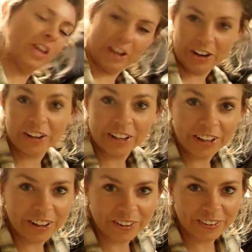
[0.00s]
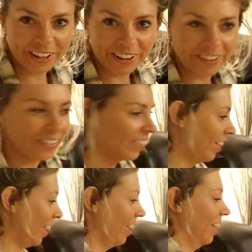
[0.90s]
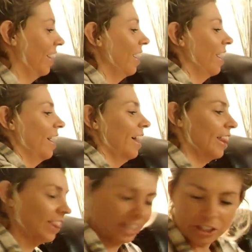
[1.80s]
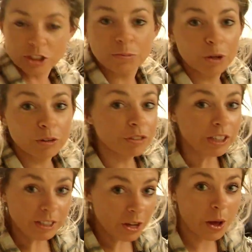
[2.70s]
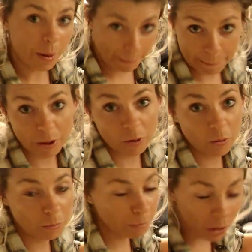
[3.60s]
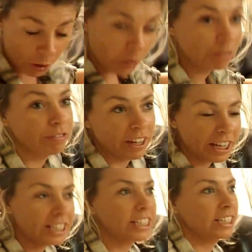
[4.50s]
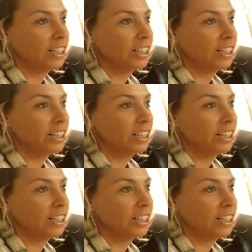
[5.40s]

There you go, y'all. There's your perfect bow. Perfect